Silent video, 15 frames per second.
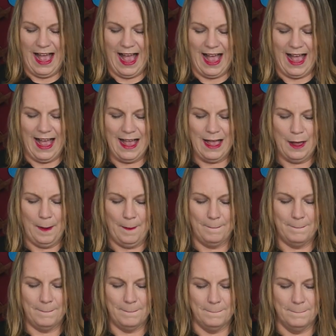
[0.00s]
A,
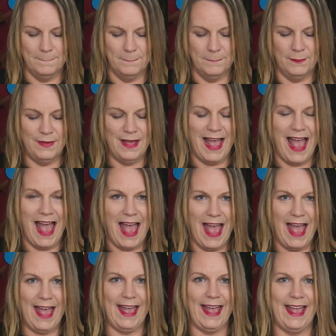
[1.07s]
m,
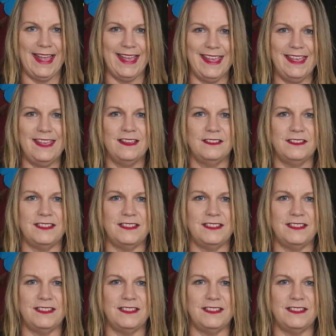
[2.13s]
a,